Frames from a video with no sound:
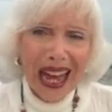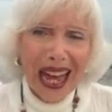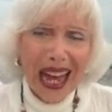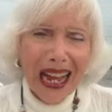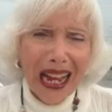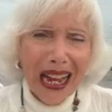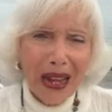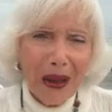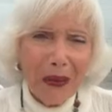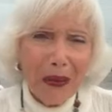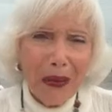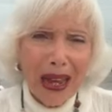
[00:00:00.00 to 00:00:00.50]

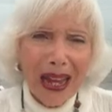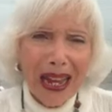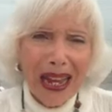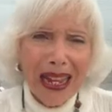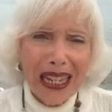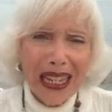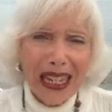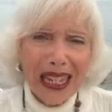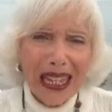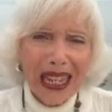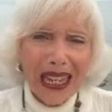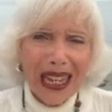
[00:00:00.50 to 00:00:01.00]
I am
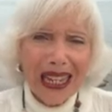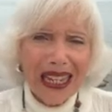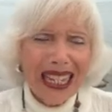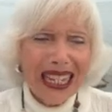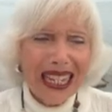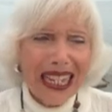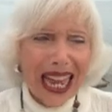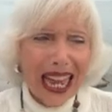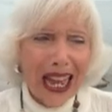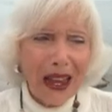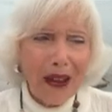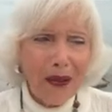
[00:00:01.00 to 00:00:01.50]
as
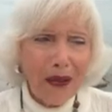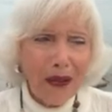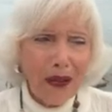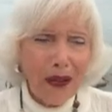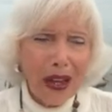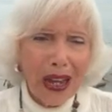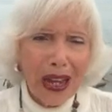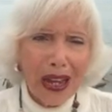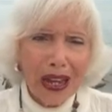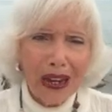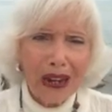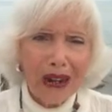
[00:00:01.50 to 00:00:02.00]
safe
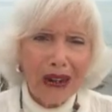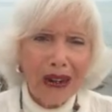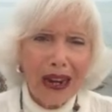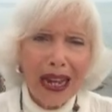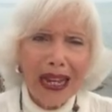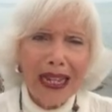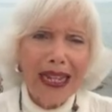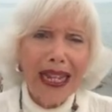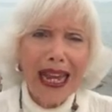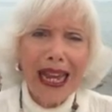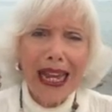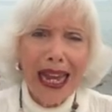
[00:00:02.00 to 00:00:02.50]
here
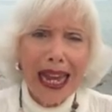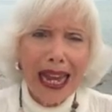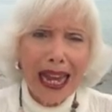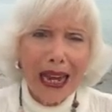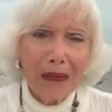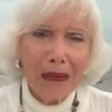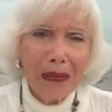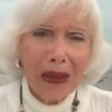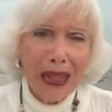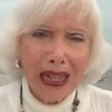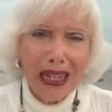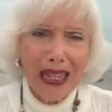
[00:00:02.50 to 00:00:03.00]
as I
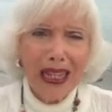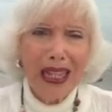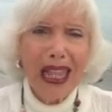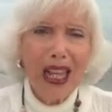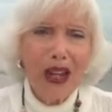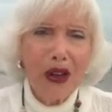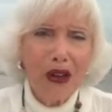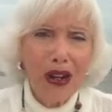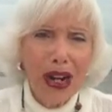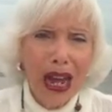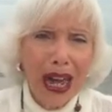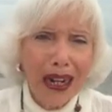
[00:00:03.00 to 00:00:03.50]
am in
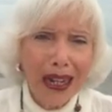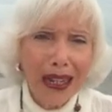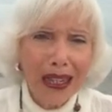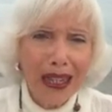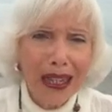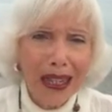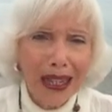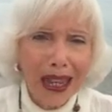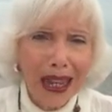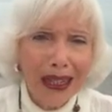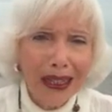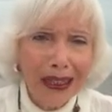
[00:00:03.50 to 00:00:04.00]
the United
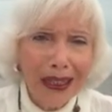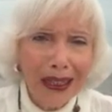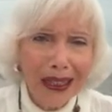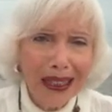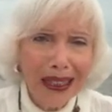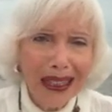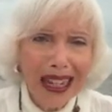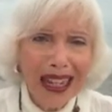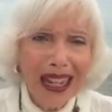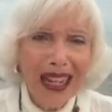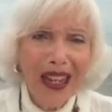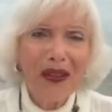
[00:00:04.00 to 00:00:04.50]
States.